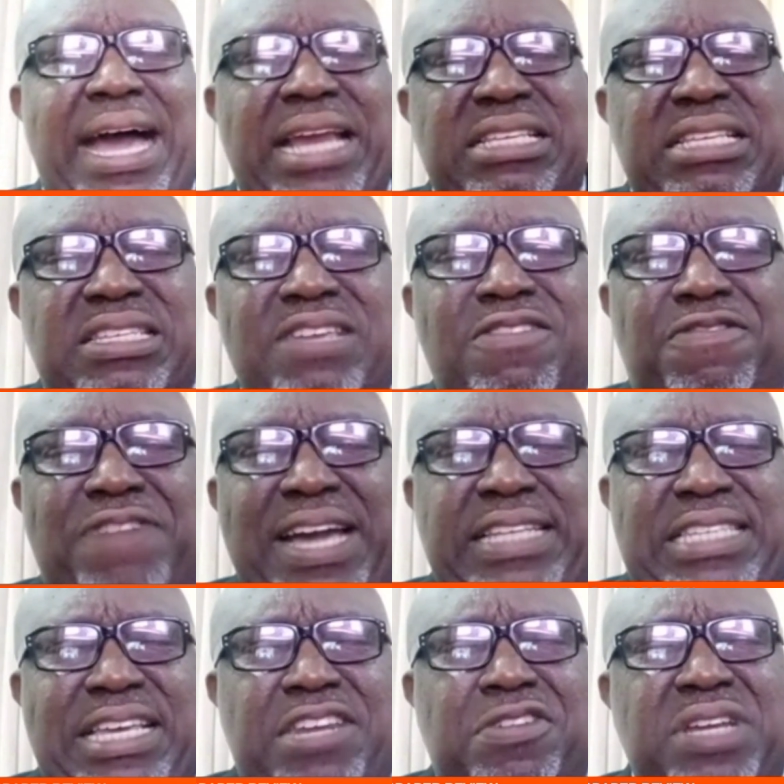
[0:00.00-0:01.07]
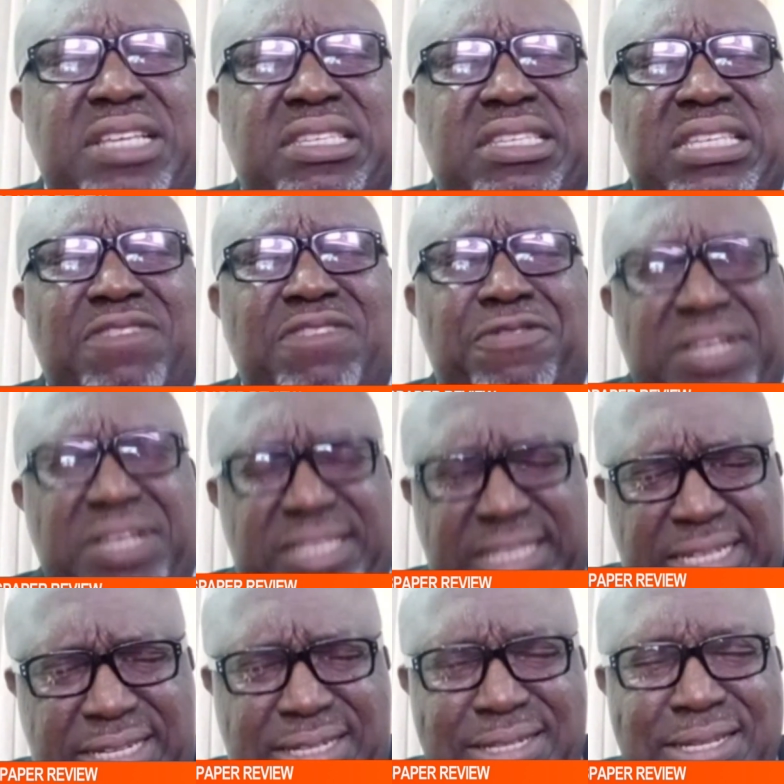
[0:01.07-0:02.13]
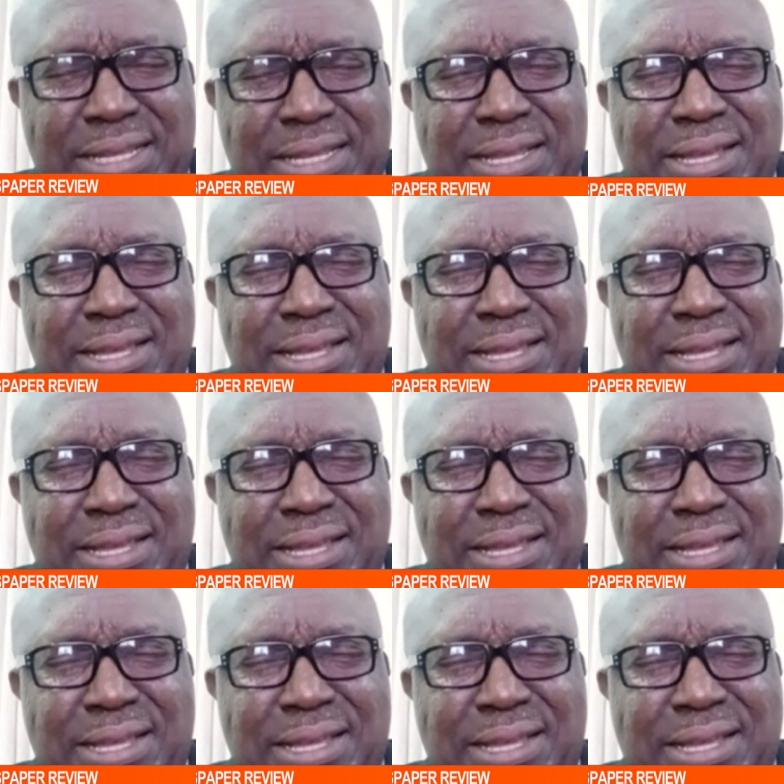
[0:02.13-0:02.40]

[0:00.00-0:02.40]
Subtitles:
and is invited on a state visit,